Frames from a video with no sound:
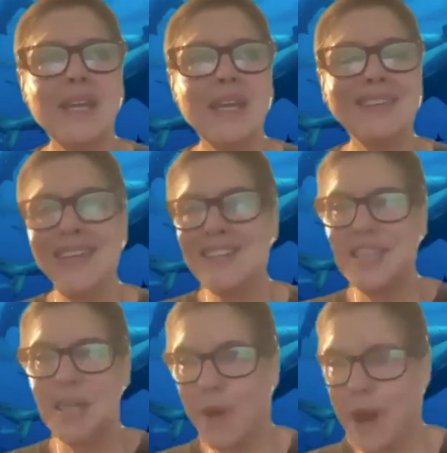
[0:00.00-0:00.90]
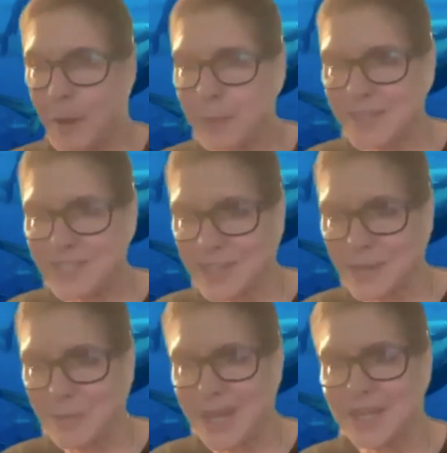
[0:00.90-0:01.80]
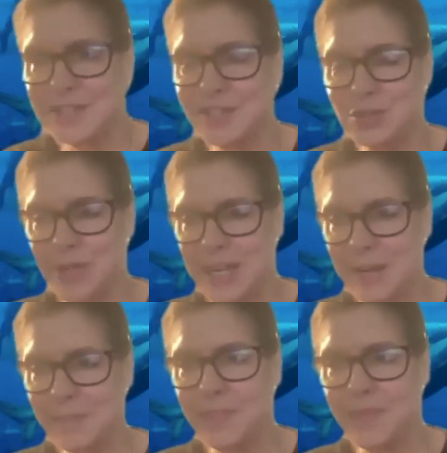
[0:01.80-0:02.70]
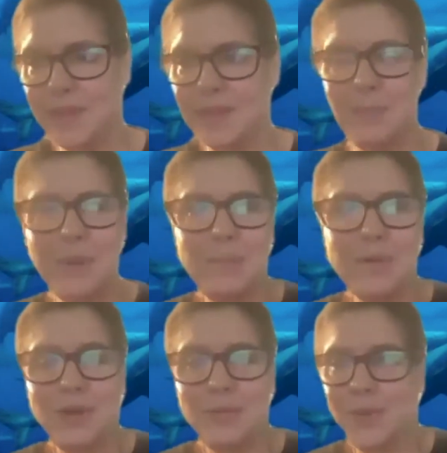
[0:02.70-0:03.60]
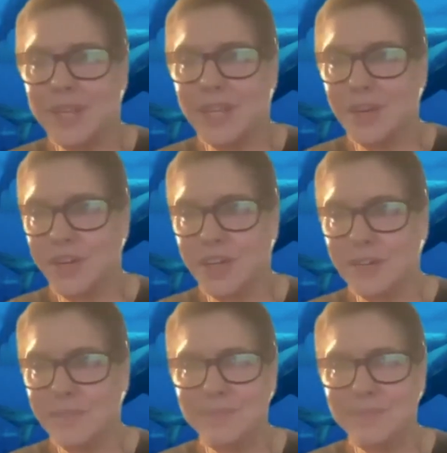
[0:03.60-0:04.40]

unless they pop into the mainstream, people aren't really gonna